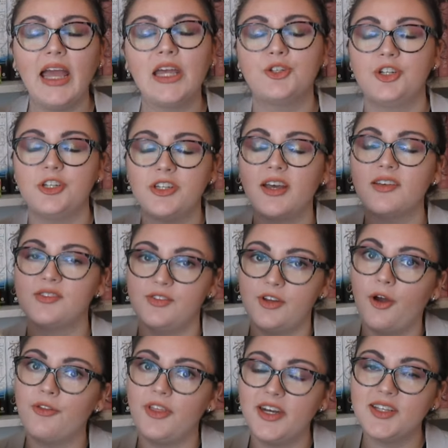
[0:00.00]
And she does
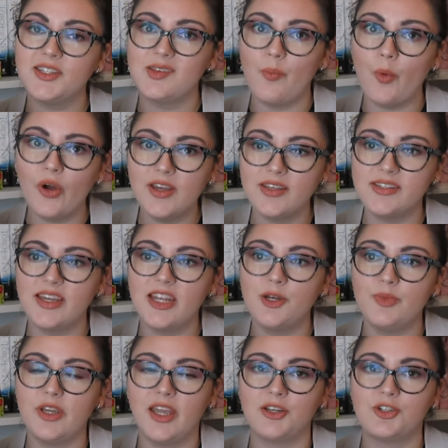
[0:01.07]
know that it's a poison
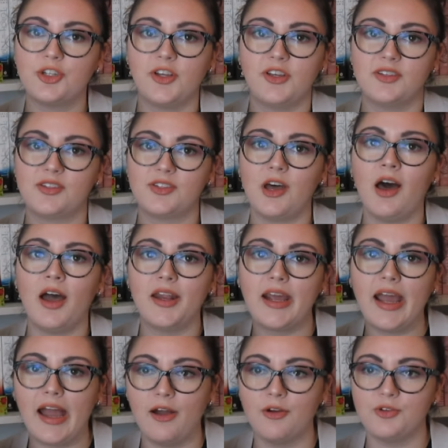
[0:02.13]
because she is taught
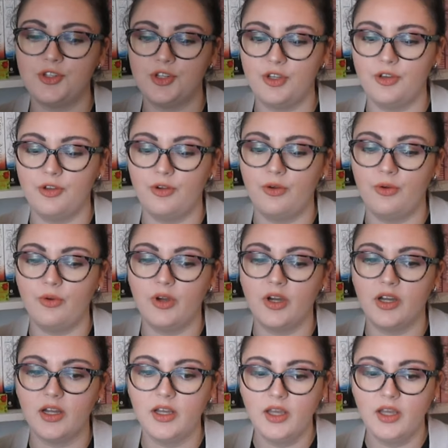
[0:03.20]
how to,